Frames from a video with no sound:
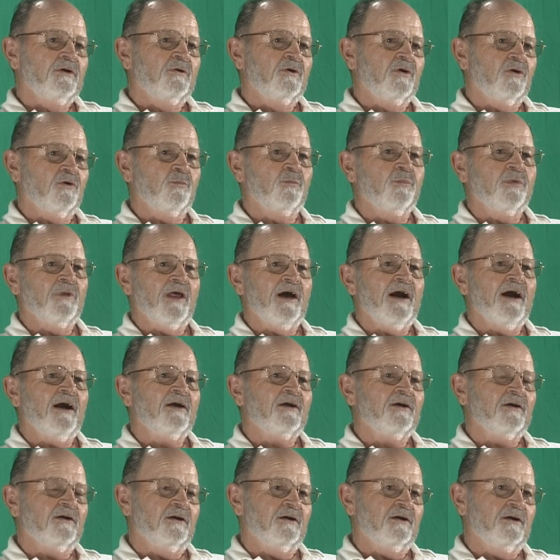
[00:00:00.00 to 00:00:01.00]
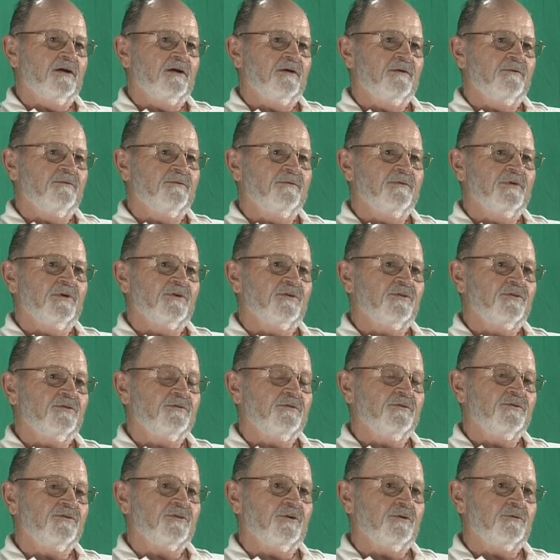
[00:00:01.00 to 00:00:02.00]
or block of the
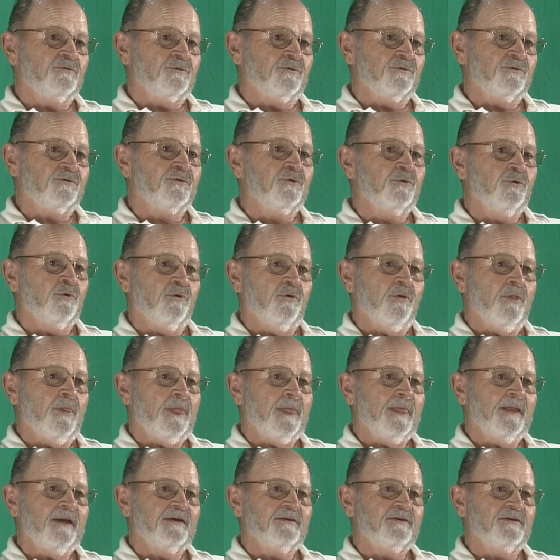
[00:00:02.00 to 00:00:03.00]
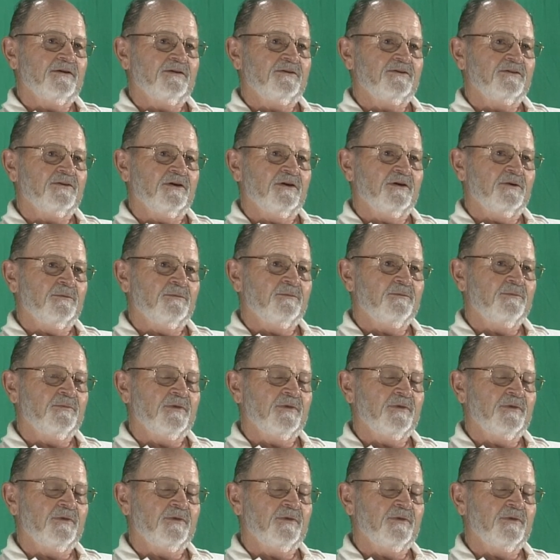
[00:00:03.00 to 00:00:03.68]
Central School at that time.